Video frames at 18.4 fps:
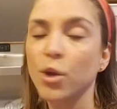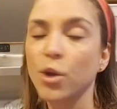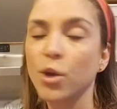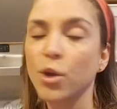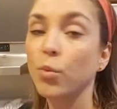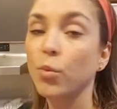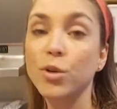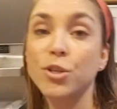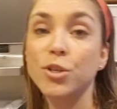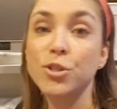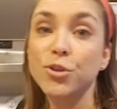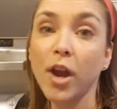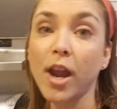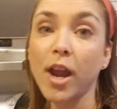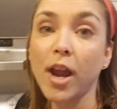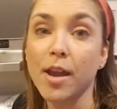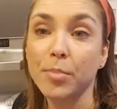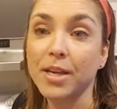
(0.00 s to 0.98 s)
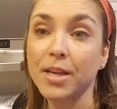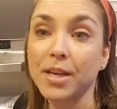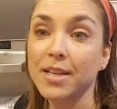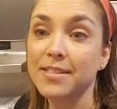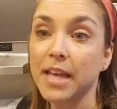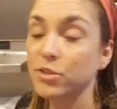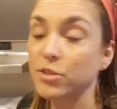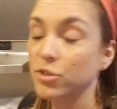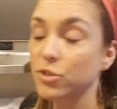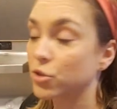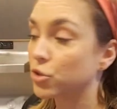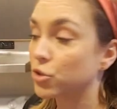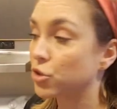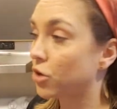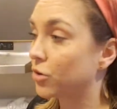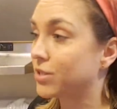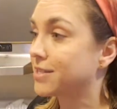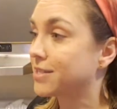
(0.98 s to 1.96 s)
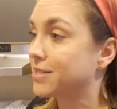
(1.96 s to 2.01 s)
which is great because that just
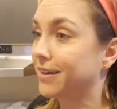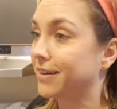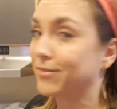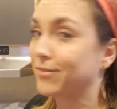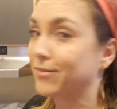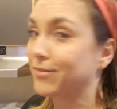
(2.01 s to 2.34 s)
shows that